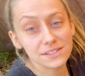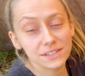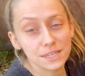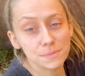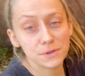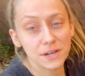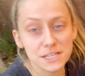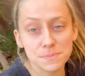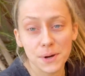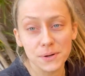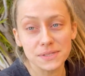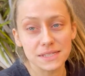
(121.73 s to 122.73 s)
I'll keep you guys
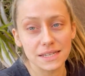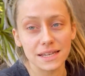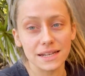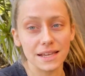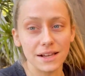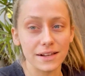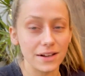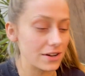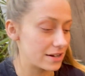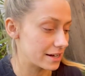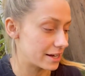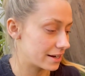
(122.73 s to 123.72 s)
posted
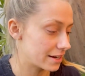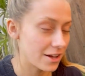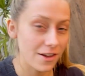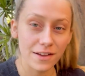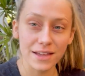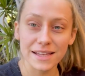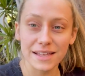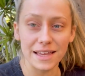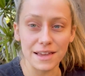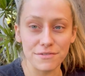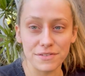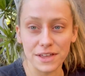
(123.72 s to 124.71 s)
on
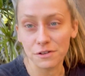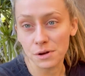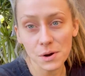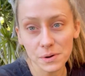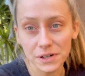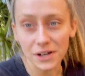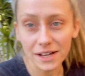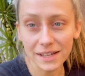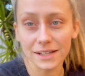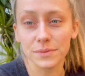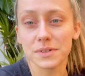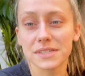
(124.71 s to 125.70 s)
if they grow or not,
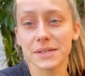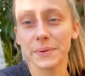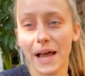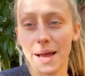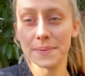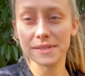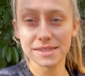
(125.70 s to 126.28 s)
and we'll see what happens